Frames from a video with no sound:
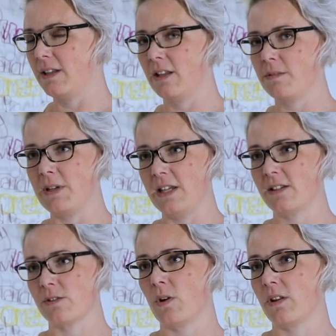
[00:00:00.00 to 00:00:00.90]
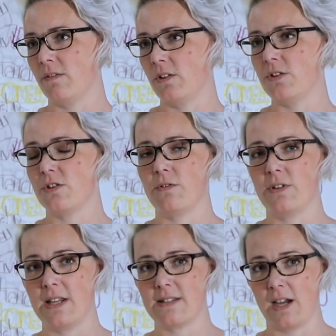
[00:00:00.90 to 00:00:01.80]
the other piece is what they've learned
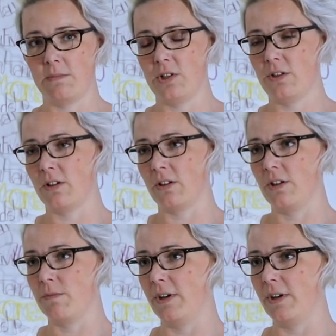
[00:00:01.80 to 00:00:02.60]
during their time here at Llwyn and